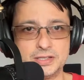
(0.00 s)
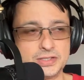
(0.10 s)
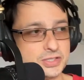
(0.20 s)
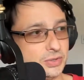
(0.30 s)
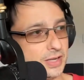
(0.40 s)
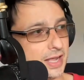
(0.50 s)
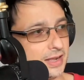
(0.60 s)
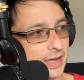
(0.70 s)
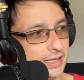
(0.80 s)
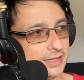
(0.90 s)
so that
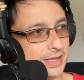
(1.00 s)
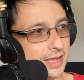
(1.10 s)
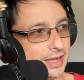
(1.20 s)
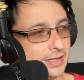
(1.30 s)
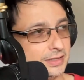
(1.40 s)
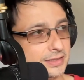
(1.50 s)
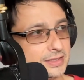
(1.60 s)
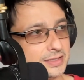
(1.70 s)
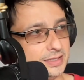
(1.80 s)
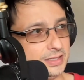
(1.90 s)
I can
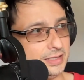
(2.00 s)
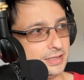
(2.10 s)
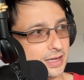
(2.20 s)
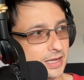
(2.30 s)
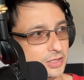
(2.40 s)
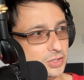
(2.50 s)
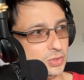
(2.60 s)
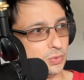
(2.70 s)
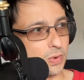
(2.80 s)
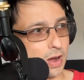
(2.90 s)
see that
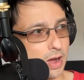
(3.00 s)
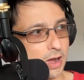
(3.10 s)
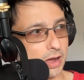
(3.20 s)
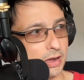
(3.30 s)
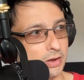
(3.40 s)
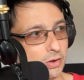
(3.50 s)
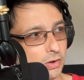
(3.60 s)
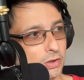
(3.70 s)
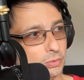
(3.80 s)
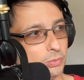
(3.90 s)
you are
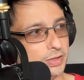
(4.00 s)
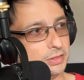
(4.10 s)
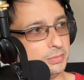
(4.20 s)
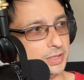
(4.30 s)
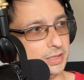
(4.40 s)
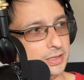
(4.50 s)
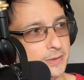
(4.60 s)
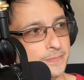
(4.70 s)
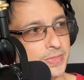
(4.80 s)
all with me